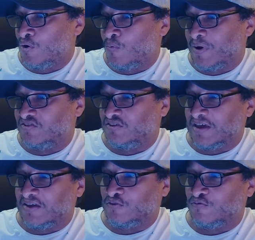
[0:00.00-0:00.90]
Or when she
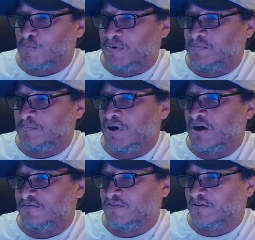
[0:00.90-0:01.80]
takes a forbidden
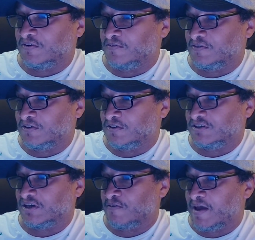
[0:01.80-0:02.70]
puff of a
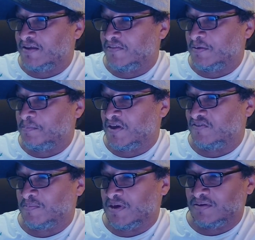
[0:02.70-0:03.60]
cigarette in the
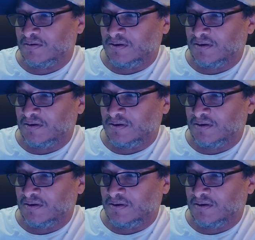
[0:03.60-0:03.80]
basement